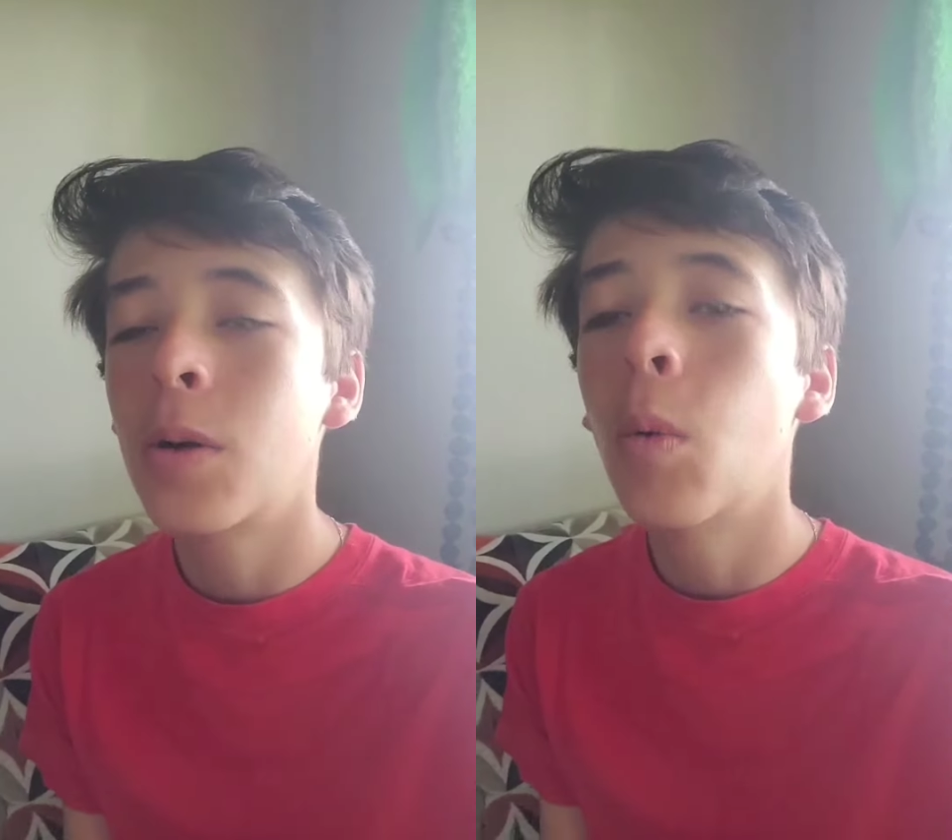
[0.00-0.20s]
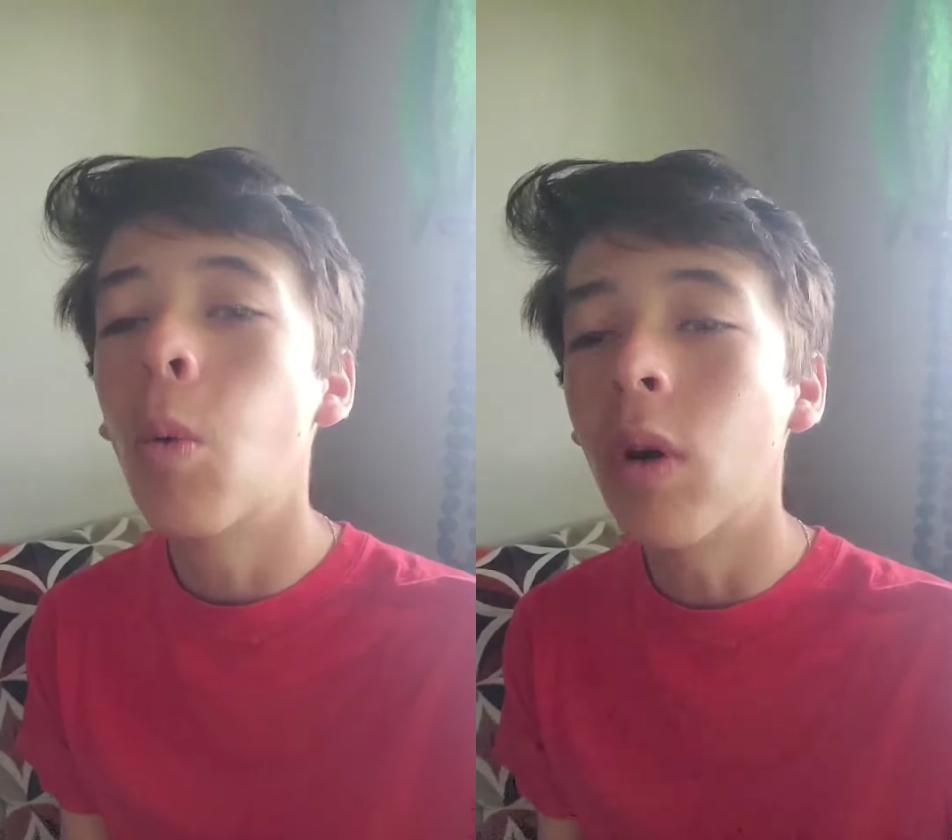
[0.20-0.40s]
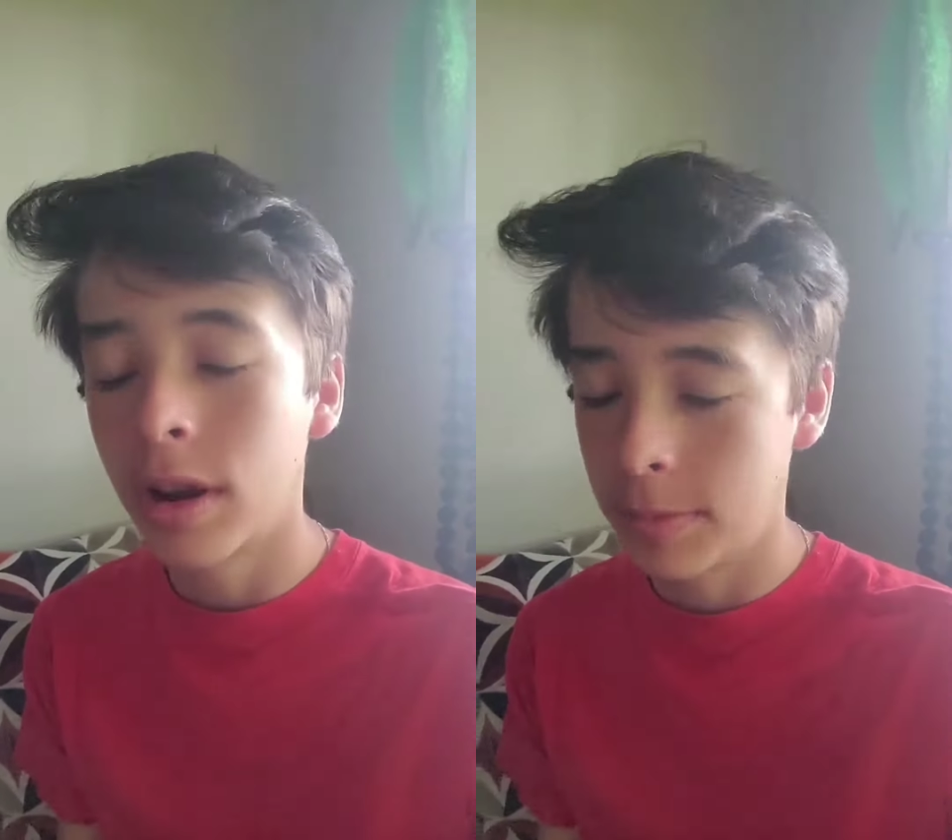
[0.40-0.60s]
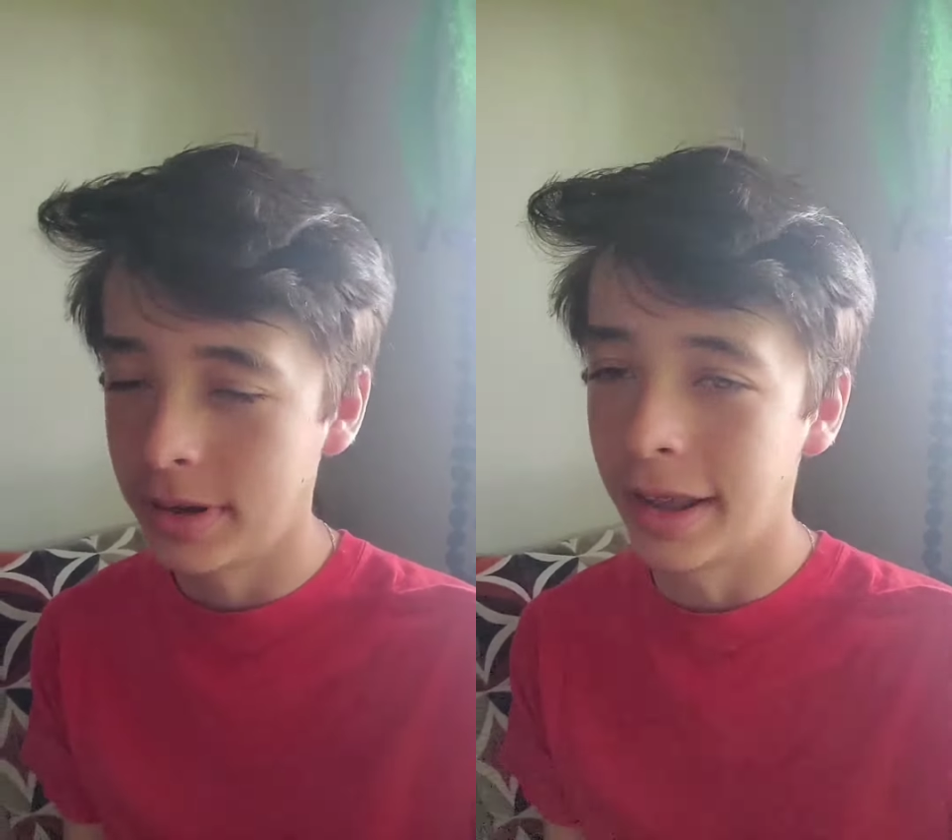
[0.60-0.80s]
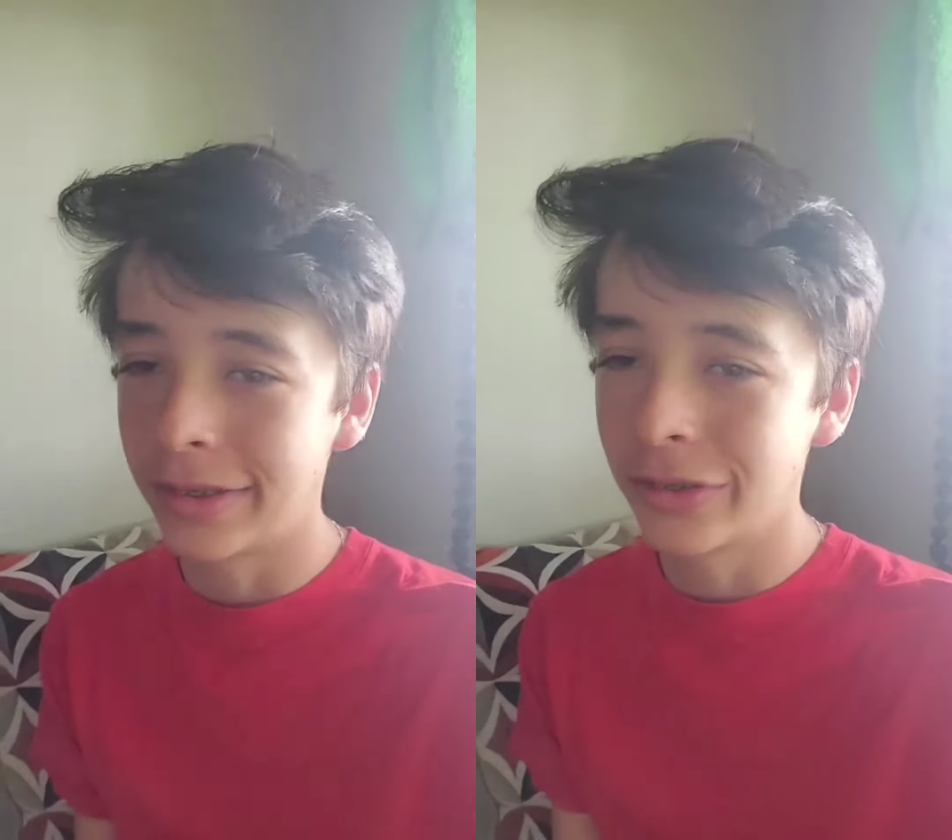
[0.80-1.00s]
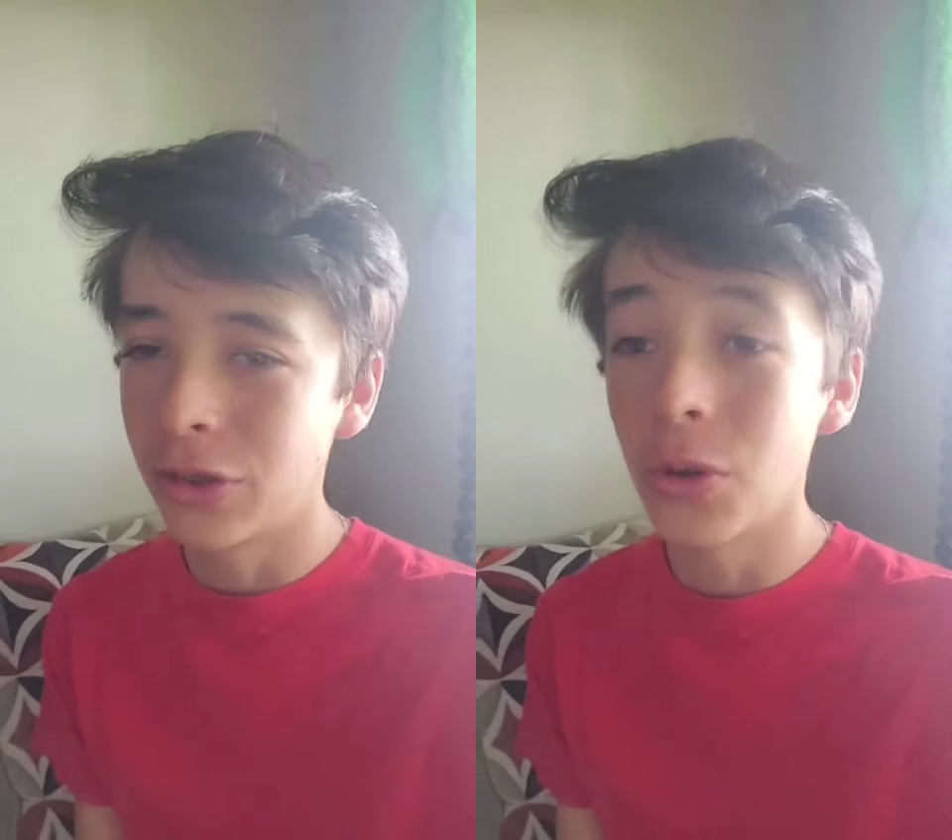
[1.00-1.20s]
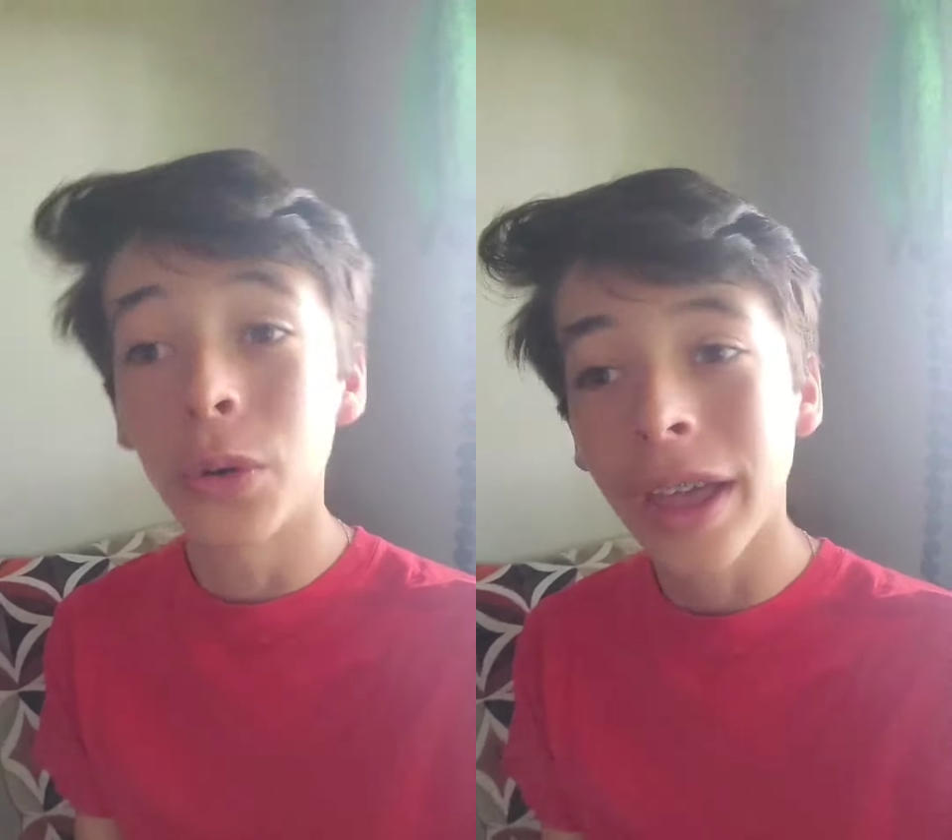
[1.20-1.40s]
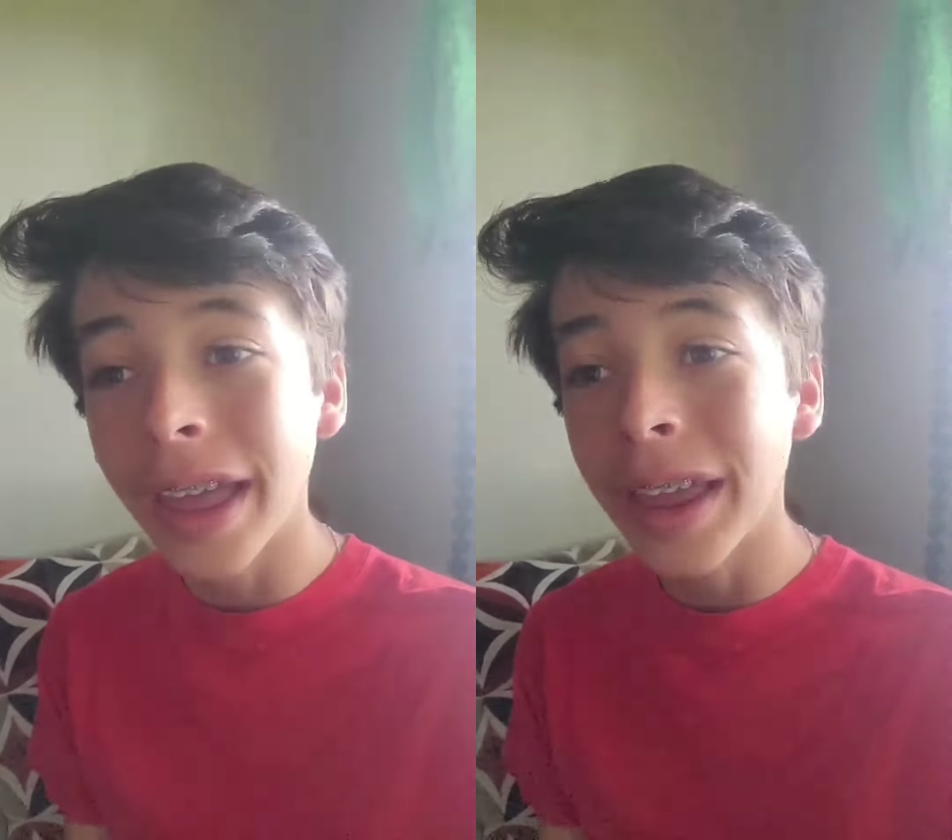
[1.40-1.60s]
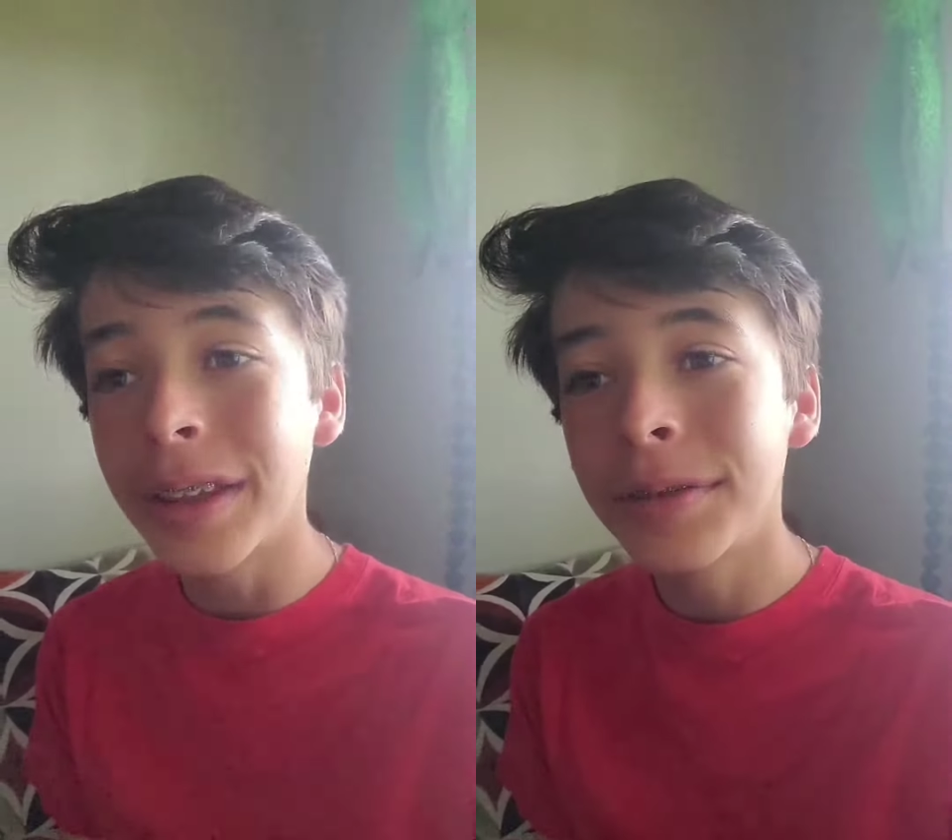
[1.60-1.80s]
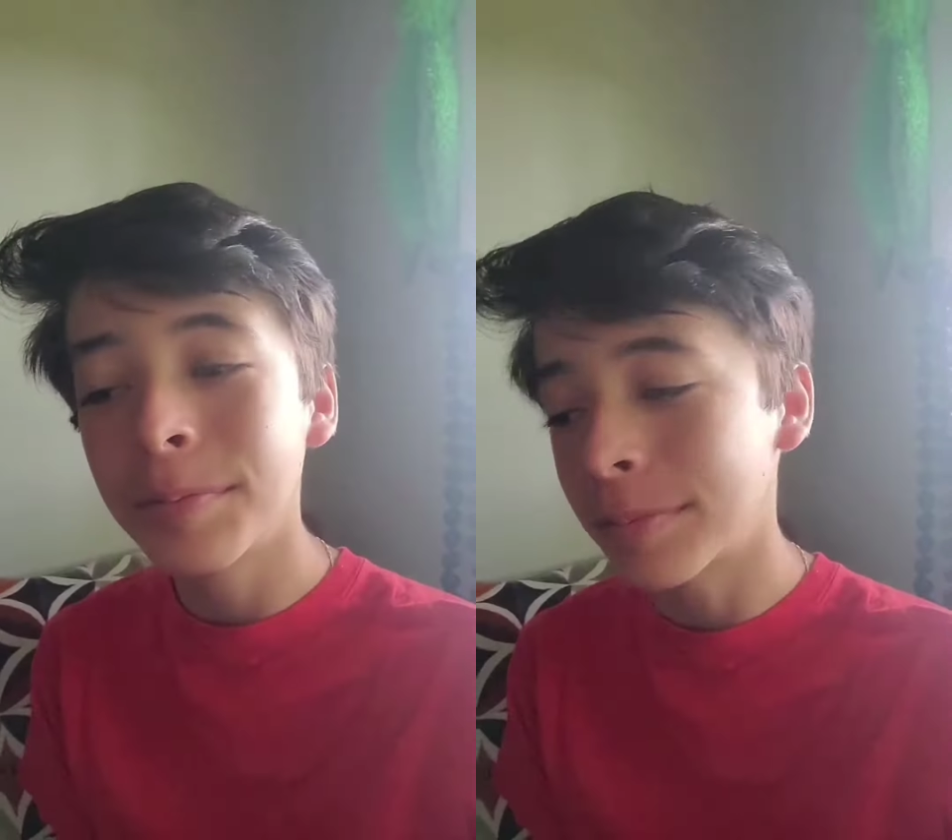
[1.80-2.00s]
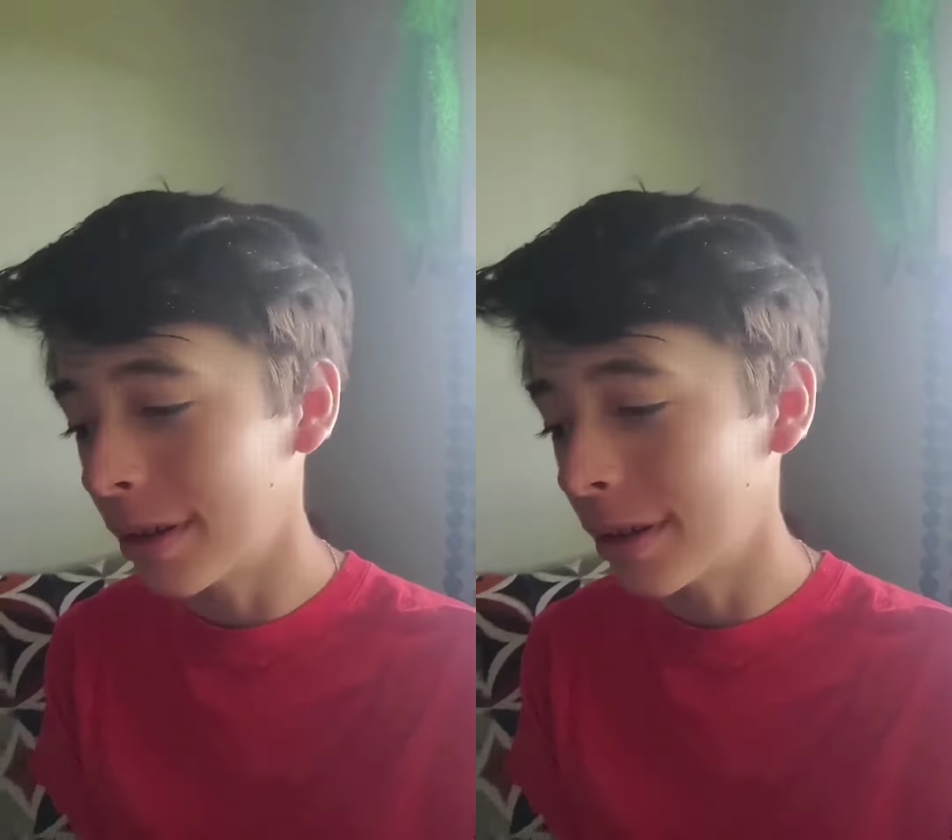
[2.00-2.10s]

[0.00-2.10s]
I don't want to be next to you, okay?